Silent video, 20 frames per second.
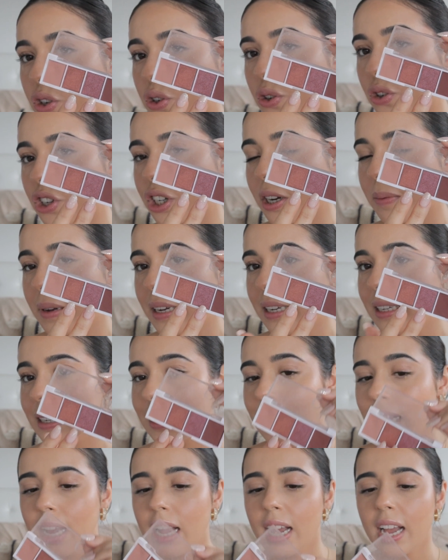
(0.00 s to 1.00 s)
two
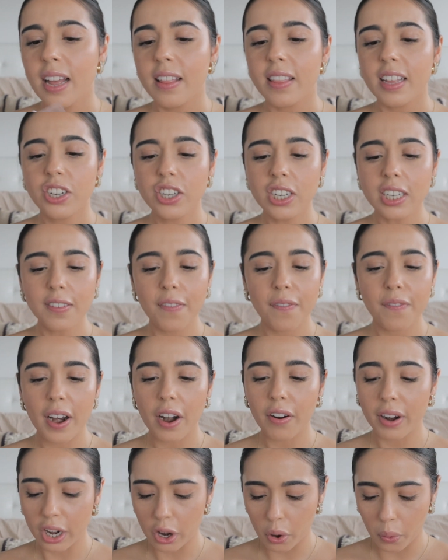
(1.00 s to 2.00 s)
shimmers. They're just
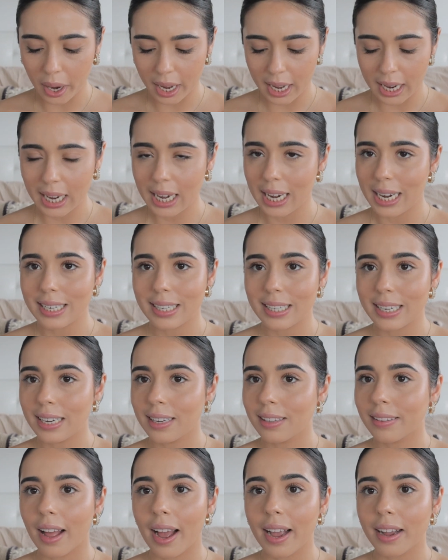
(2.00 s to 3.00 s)
very quick and
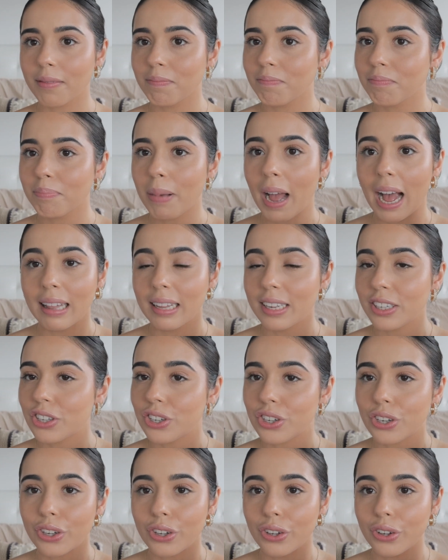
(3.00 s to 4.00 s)
easy like
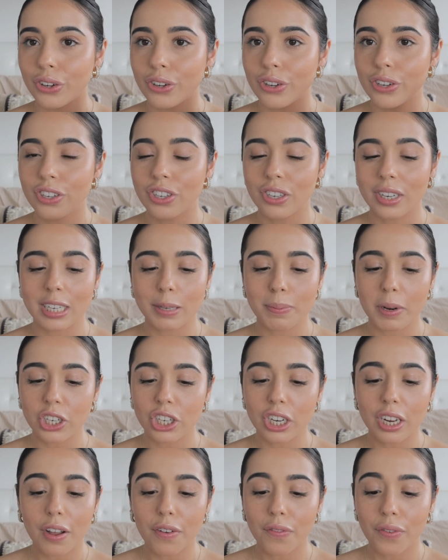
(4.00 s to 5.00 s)
palettes to use,
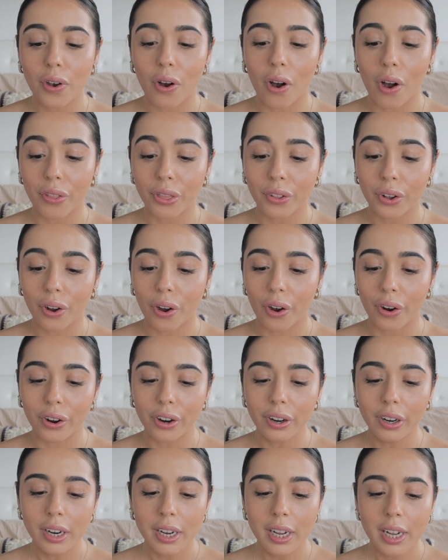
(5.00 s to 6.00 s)
especially if you're on the
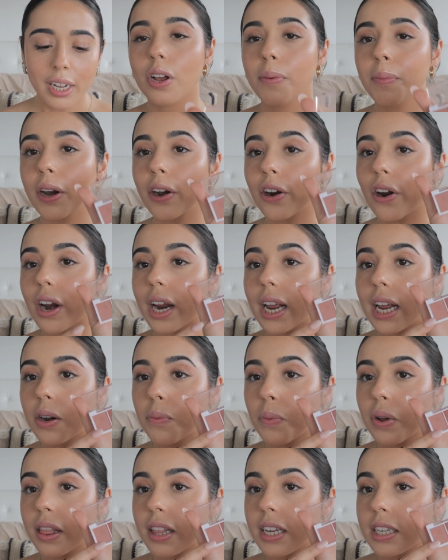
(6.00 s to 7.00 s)
go. So I'm going to go
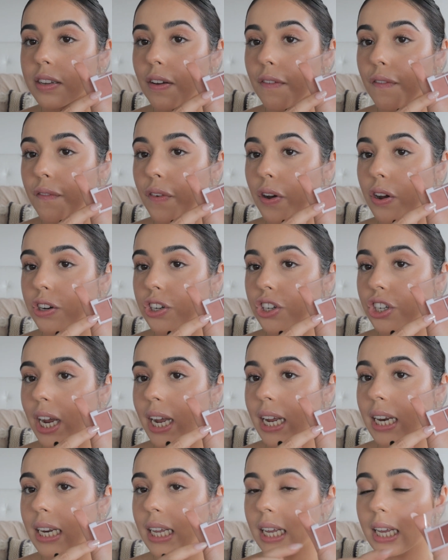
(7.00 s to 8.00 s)
in with this first
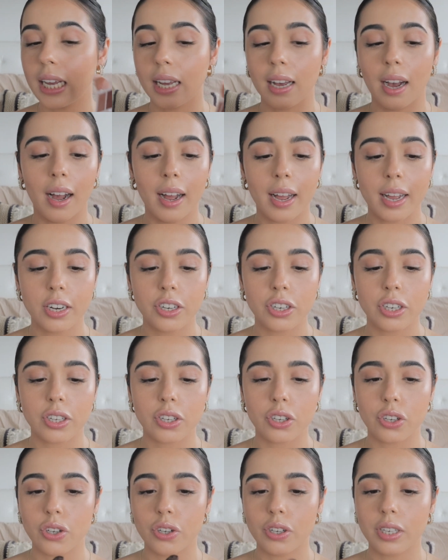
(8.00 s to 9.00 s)
shade here and
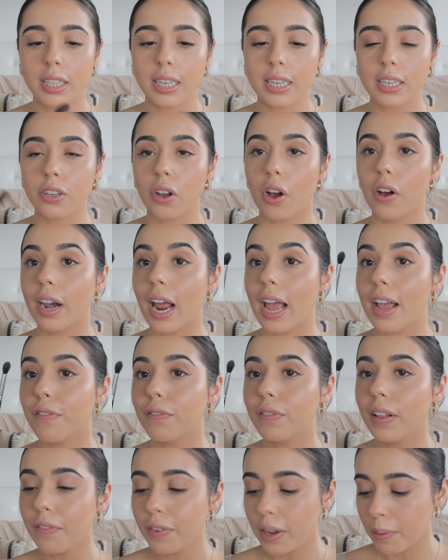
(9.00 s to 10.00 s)
just use this on a
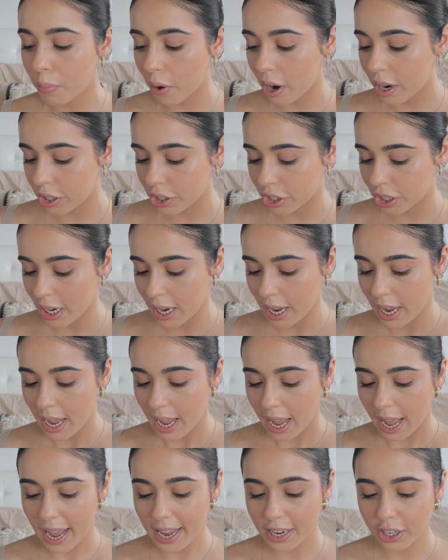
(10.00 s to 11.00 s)
fluffy brush
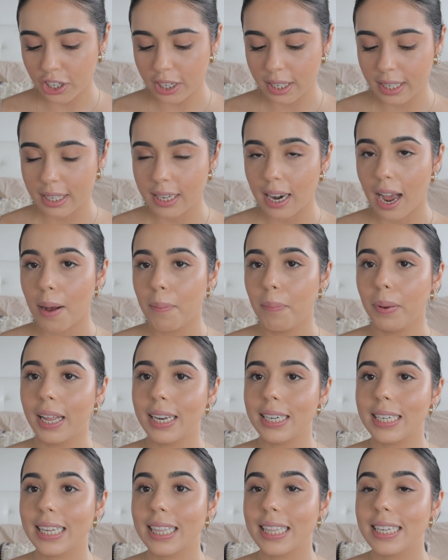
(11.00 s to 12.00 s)
and just start
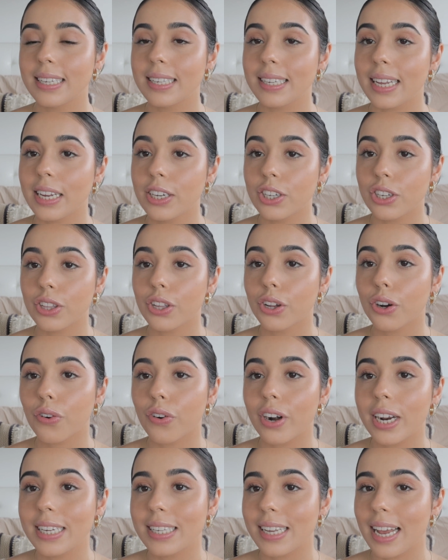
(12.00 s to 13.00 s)
blending this into the
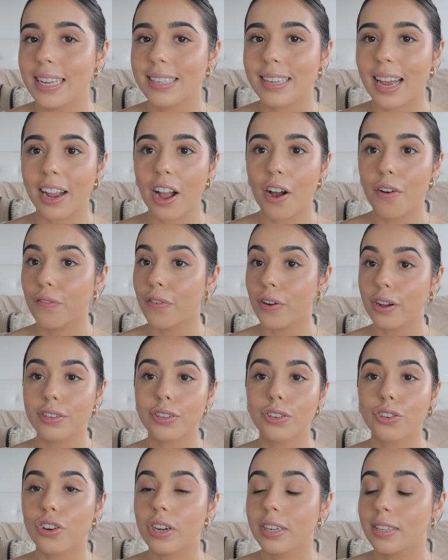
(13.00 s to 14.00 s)
crease as like our
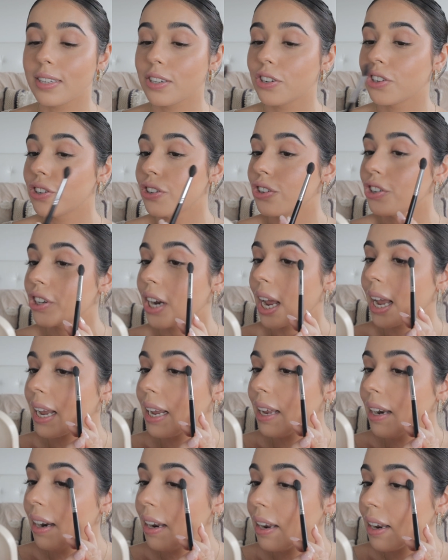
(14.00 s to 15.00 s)
first transition
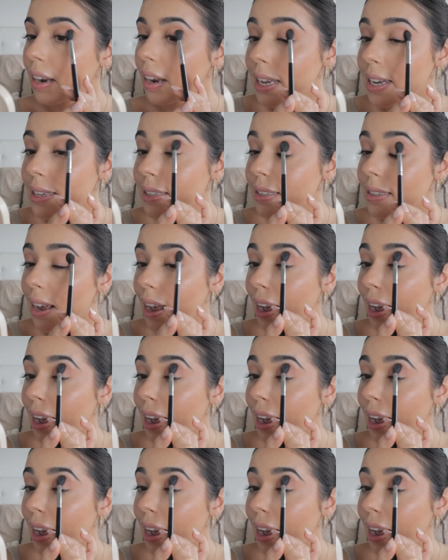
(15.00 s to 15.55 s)
shade. These